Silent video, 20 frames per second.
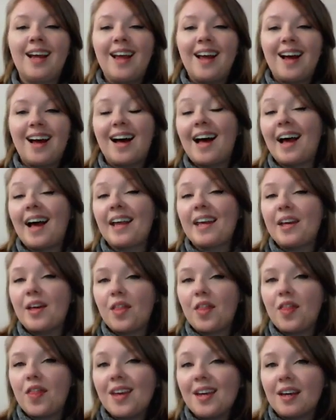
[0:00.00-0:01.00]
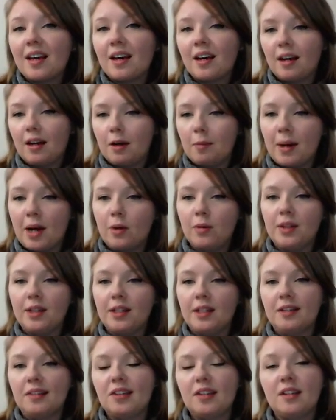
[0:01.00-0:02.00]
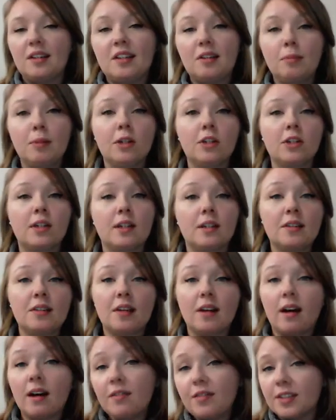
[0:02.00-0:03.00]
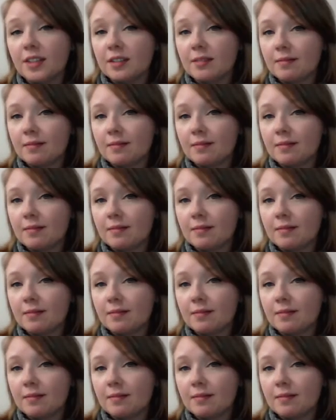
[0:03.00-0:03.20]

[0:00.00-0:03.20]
I think about this experience often.